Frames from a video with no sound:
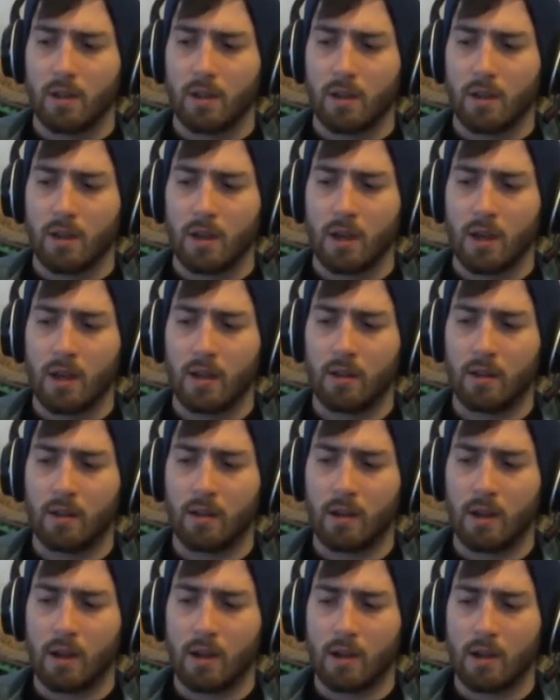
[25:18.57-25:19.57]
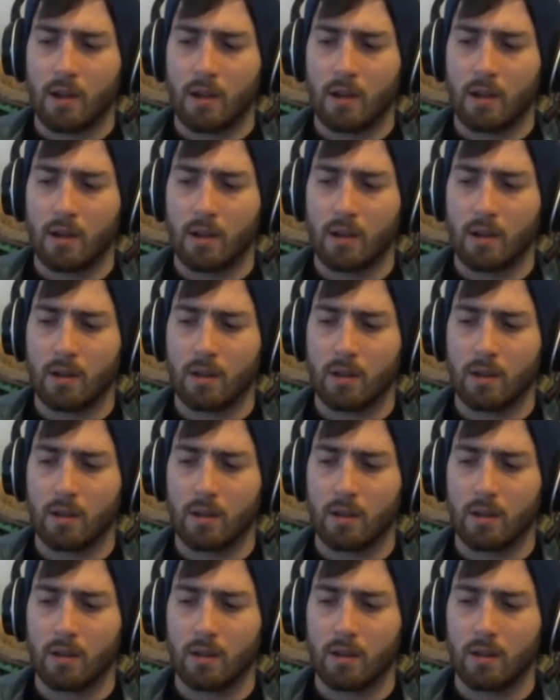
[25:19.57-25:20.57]
and uh,
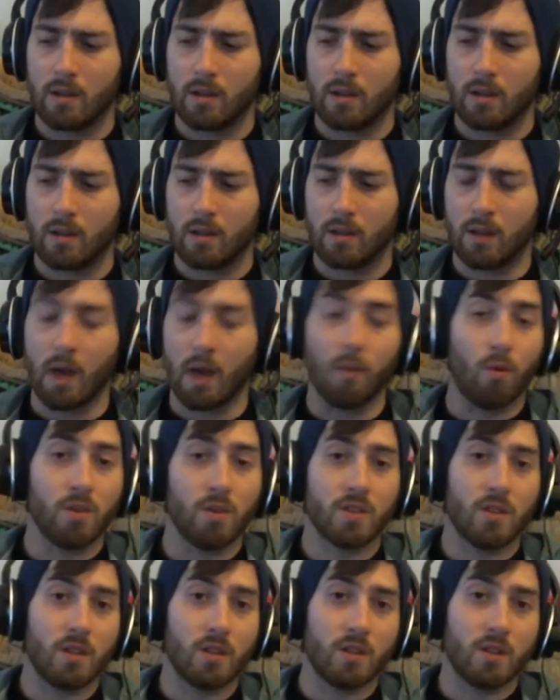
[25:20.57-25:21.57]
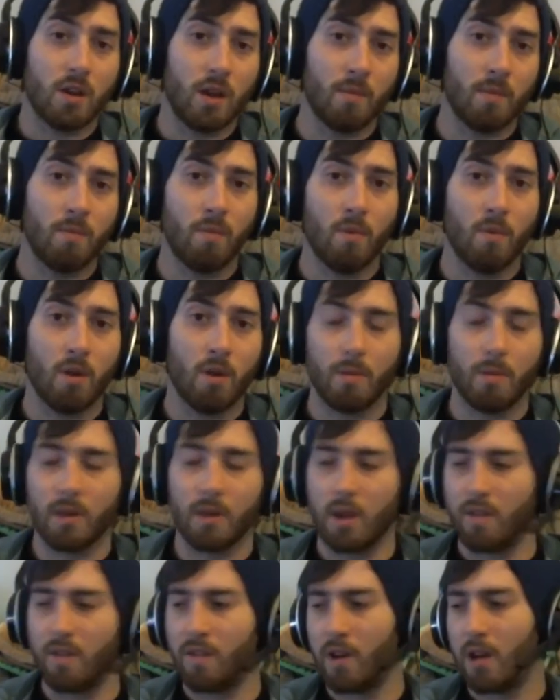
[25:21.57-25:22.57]
that wasn't the time where I
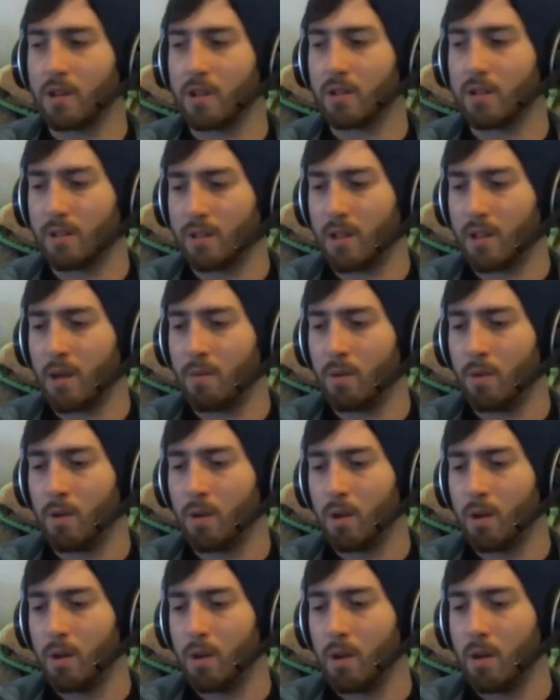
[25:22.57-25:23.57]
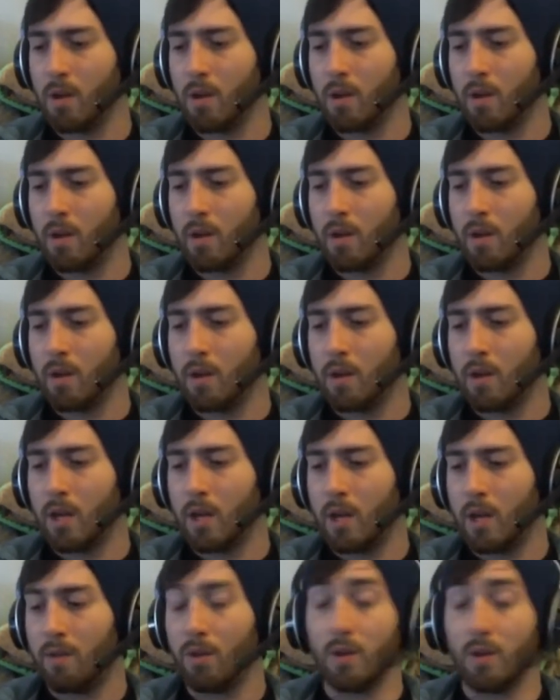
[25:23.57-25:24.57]
became financially stable,
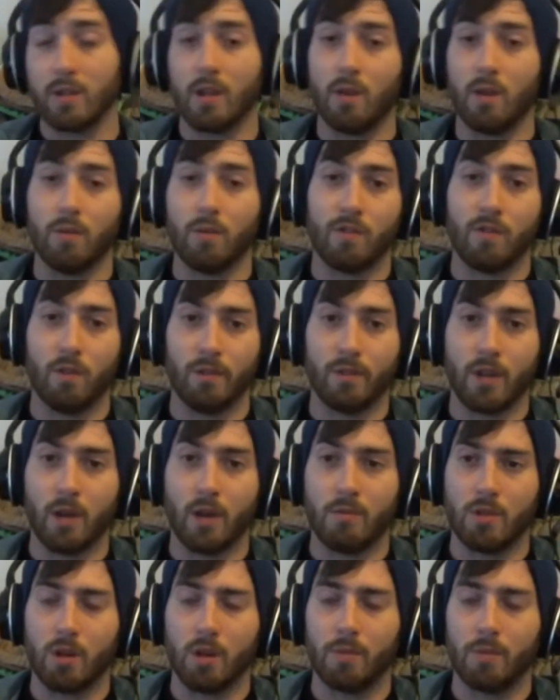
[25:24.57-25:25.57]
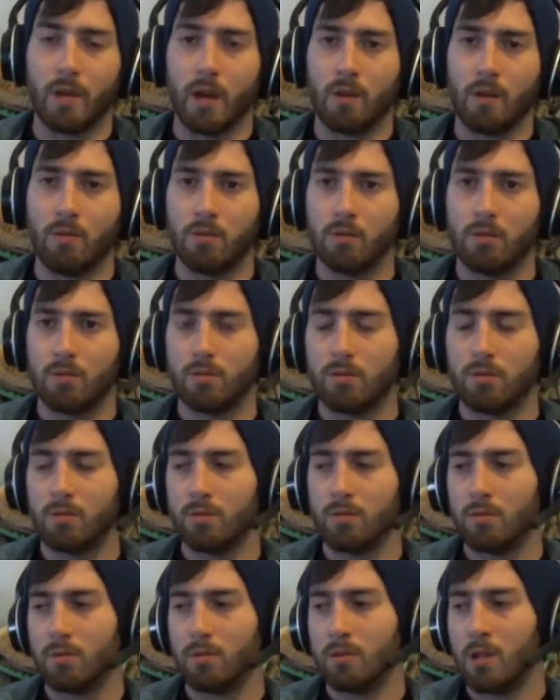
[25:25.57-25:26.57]
even though I said it was full-time job now.
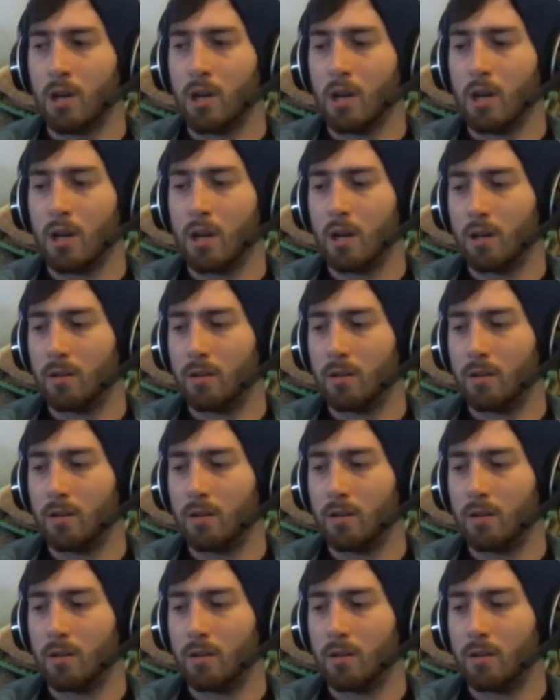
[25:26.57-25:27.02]
Uh,